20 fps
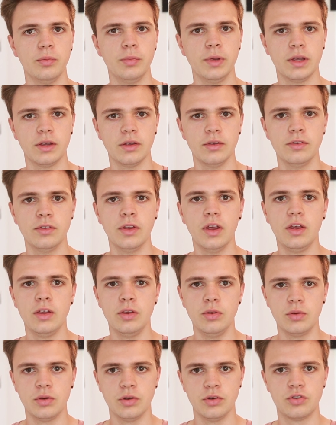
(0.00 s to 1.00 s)
because
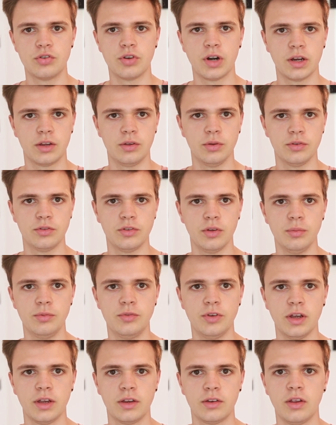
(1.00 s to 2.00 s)
you can track your
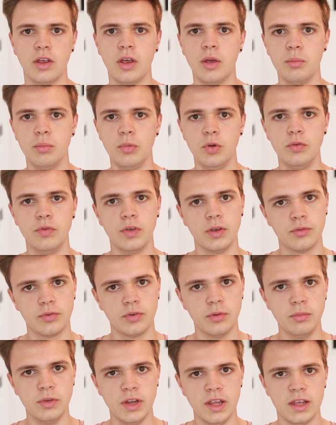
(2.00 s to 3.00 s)
subject moving
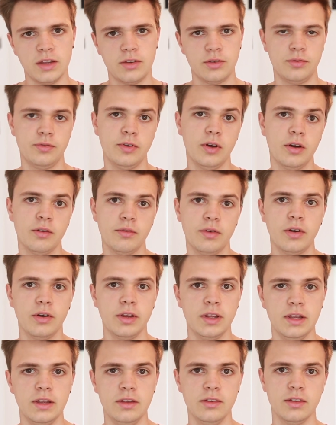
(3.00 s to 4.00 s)
from near to far very
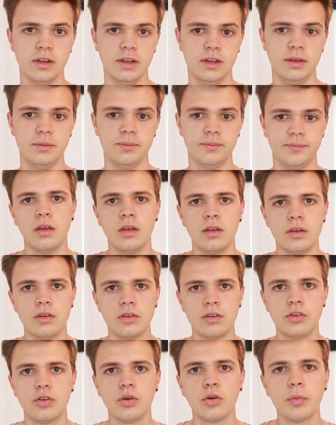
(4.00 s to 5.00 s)
easily.
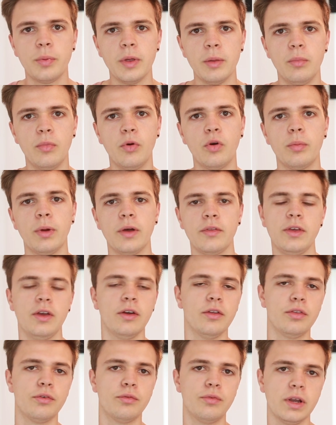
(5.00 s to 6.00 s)
To talk a bit more about the
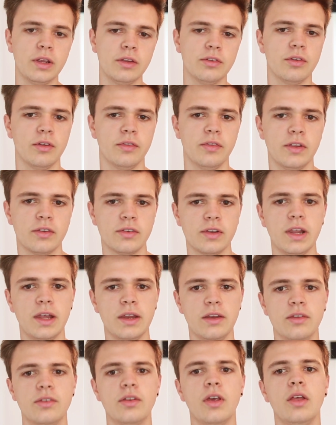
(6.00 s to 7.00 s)
other rings on this
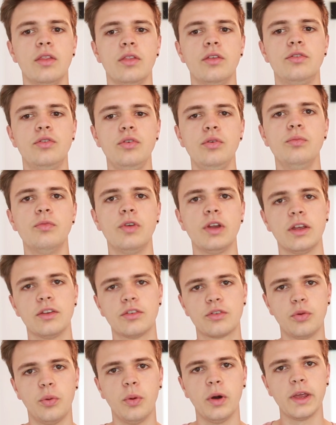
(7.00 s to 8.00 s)
lens, the zoom ring is
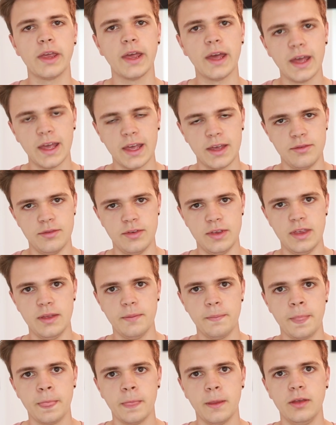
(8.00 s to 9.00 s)
quite heavy.
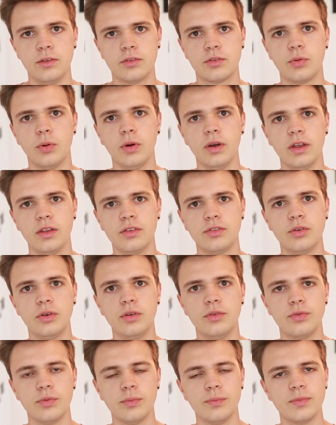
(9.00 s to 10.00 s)
It's quite a sort
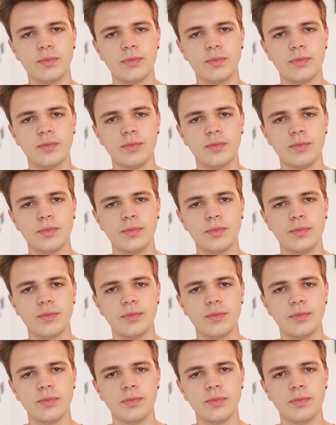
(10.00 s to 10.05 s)
of,